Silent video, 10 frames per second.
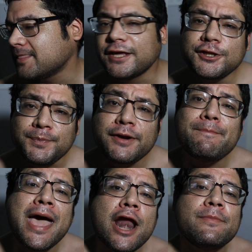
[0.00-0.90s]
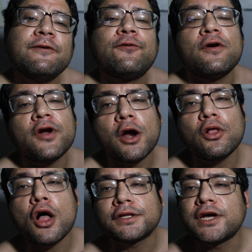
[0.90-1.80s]
And he's been mad at me for a very
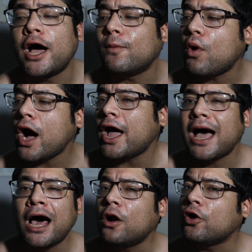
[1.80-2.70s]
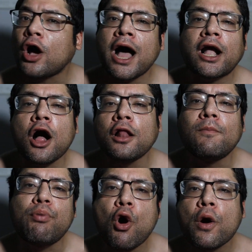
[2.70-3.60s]
long time. Why? I don't know. I call
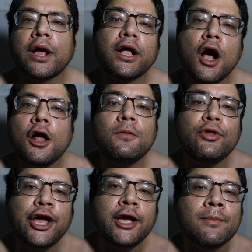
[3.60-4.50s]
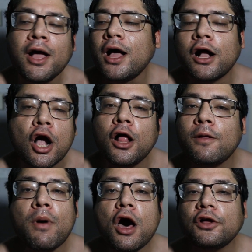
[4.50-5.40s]
him boring. I call him lame. I
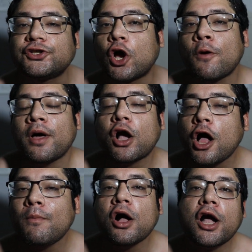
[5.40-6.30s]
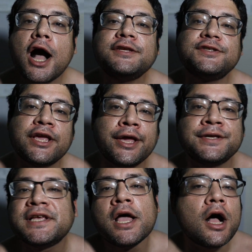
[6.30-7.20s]
call him monotone. I call him all kinds of
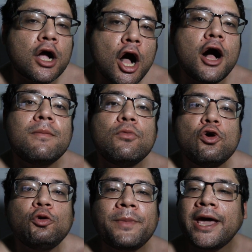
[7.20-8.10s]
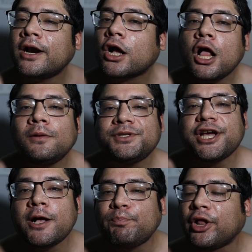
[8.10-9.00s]
things. I call him moon man. I call him
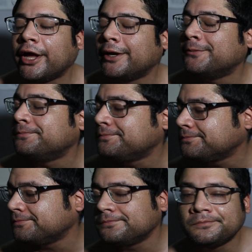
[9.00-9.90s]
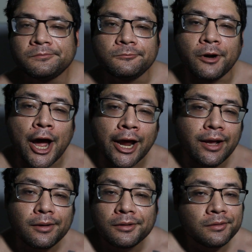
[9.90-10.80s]
jet plane. Right?